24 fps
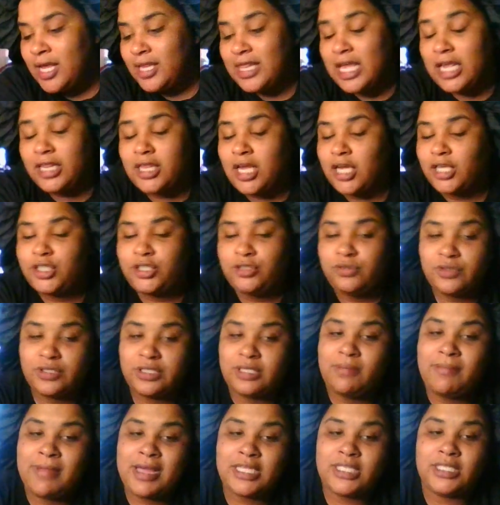They thought you was
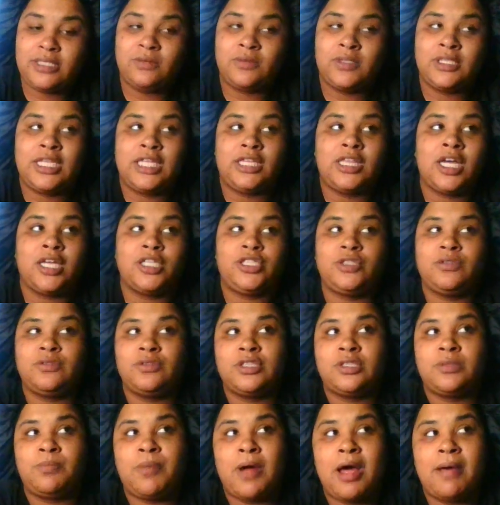the messy one. They thought you
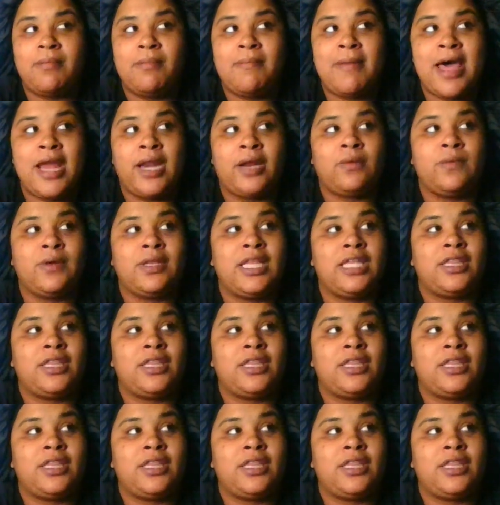was the problematic one.